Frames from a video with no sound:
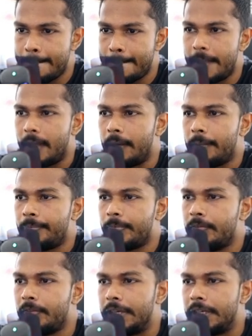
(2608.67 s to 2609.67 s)
Yeah,
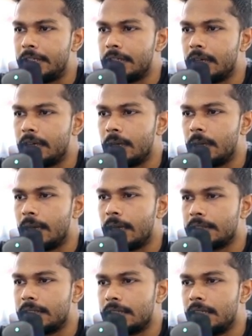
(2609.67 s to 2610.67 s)
we did
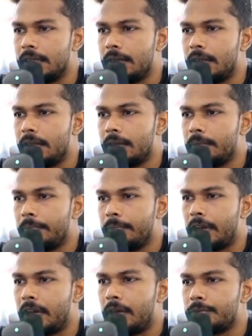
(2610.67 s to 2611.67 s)
access the
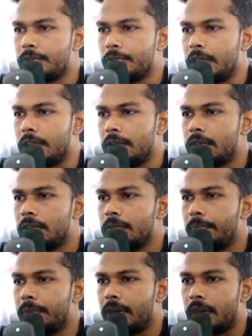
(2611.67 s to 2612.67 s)
params within
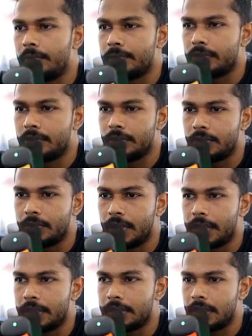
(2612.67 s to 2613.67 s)
params, so I
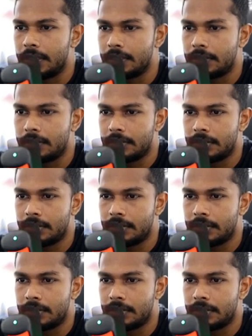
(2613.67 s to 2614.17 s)
guess that's,